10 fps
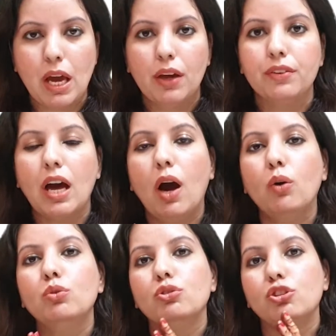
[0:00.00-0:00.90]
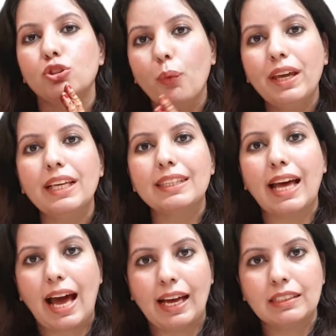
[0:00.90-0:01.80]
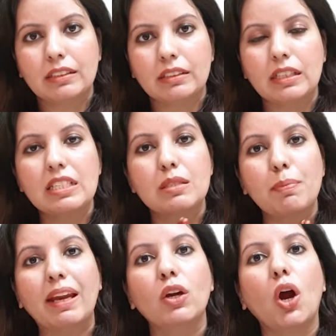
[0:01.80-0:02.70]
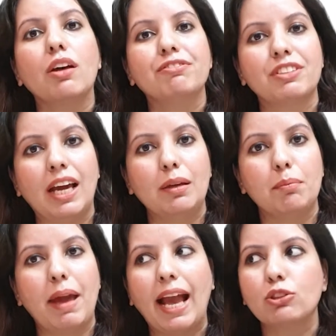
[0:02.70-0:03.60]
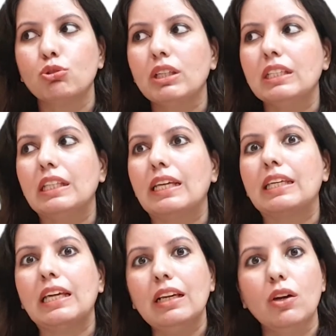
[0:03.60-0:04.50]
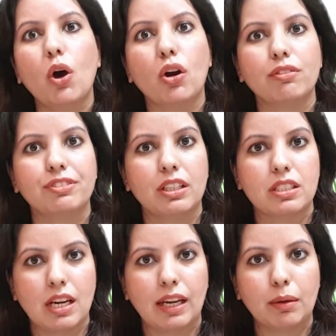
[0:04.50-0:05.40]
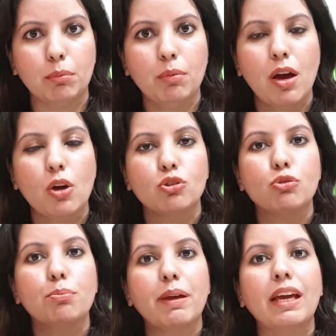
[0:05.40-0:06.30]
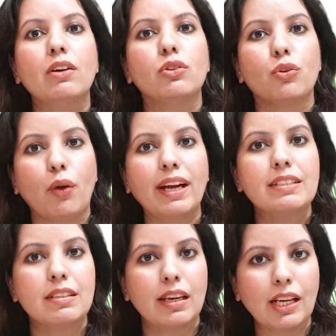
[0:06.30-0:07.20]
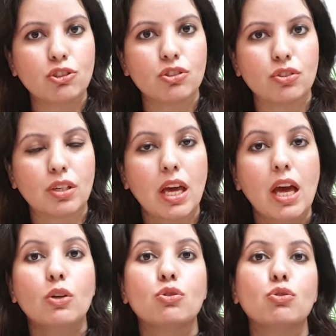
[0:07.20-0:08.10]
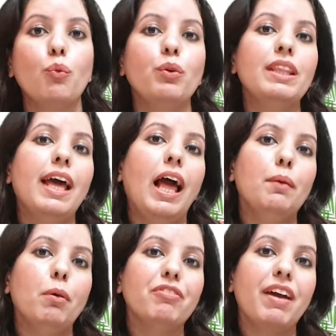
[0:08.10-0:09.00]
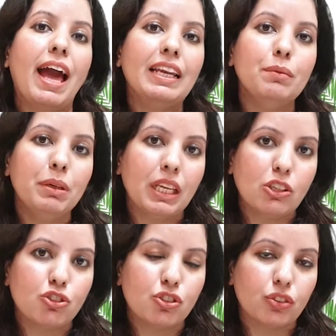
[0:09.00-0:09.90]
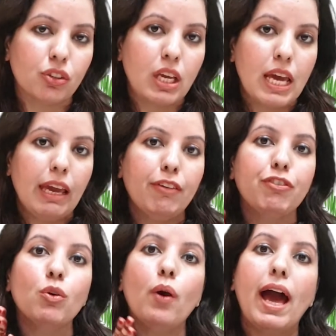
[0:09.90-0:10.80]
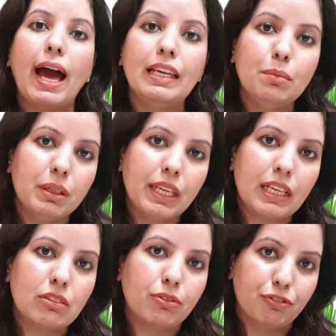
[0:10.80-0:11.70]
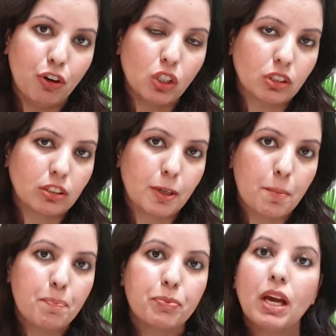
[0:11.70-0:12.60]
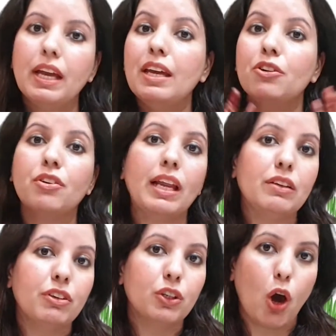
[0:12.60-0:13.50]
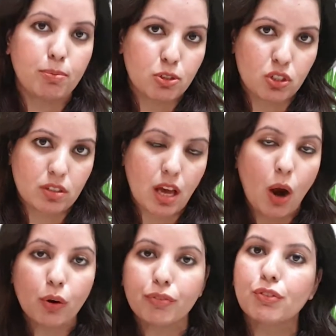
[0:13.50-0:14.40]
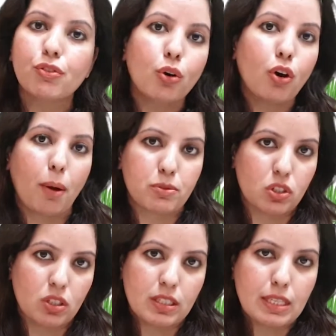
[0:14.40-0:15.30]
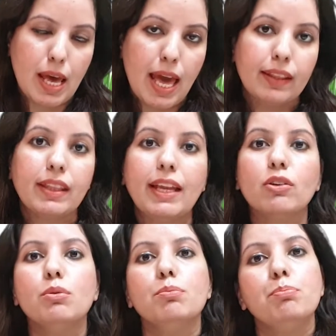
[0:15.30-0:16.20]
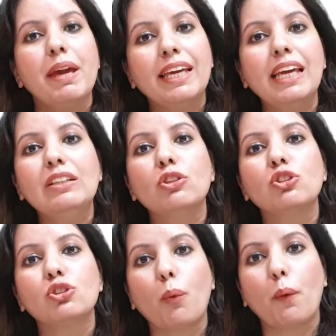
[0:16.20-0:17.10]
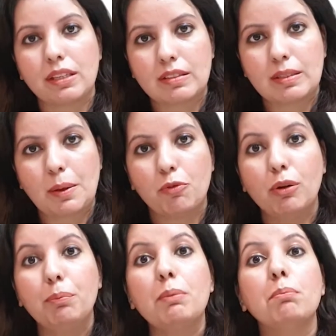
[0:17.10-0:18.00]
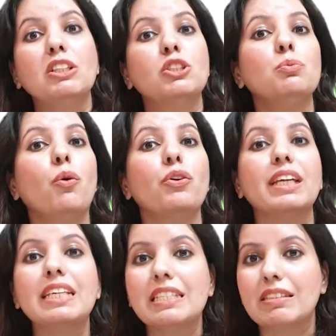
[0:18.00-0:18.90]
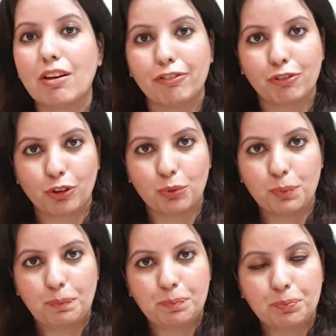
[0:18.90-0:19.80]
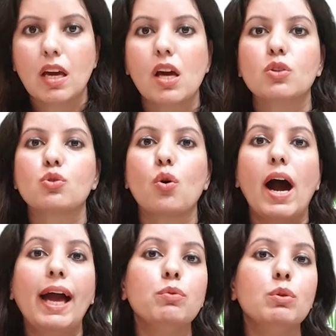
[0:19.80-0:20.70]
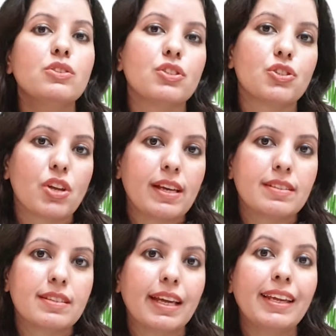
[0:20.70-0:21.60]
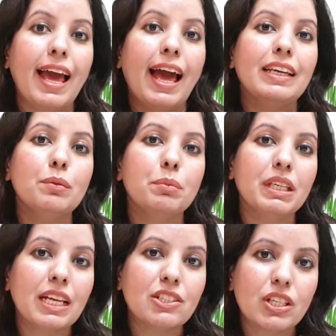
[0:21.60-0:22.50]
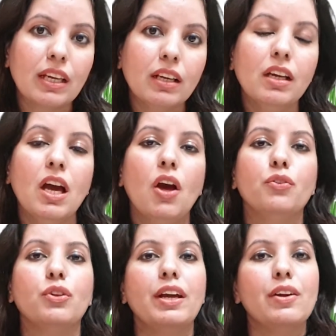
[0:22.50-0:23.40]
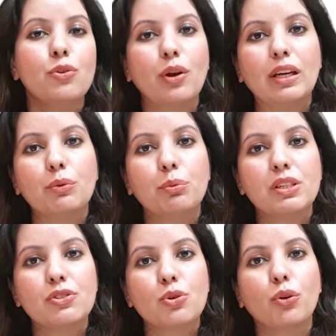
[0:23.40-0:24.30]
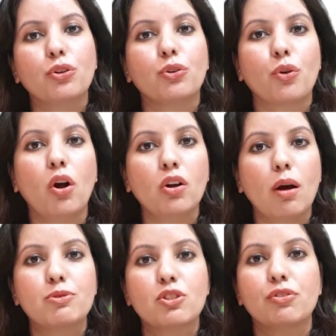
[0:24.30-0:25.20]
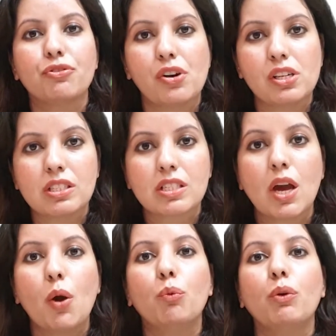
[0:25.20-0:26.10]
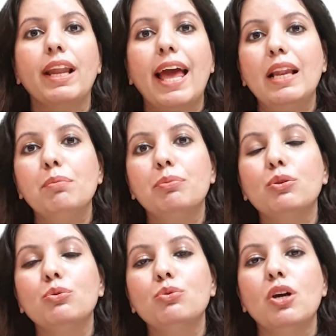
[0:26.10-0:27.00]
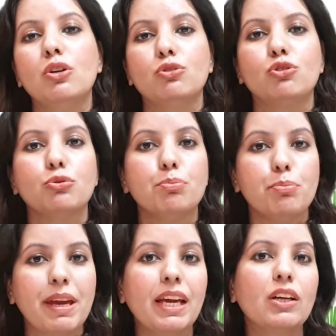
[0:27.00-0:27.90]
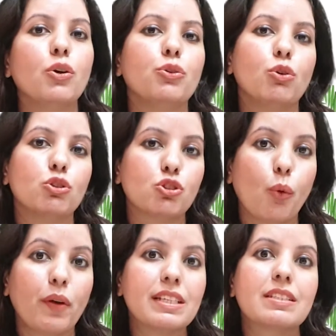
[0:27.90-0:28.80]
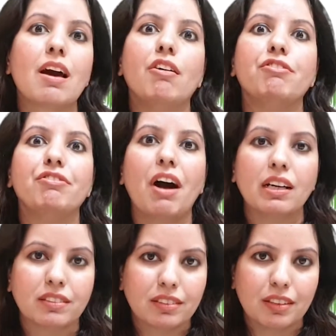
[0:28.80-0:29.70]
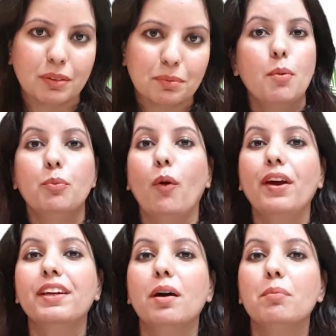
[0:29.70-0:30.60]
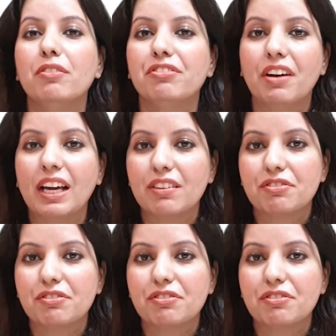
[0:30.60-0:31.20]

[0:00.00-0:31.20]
Now, doing that, they spend a lot of time. Actually, they kill a lot of their time to make the right selection. So, with the help of elimination, if you eliminate first the irrelevant options out of the four options, then making the choice will be much more easier for you. So I will suggest that eliminating the irrelevant or the wrong option first will help you to make your choice faster. Point number 5.